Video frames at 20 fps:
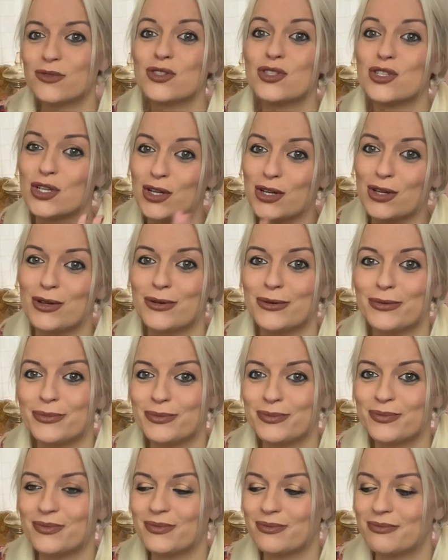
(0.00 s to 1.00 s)
2,
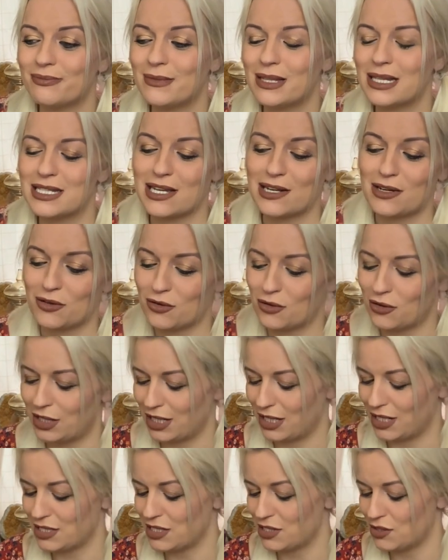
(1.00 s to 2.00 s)
he's only calling because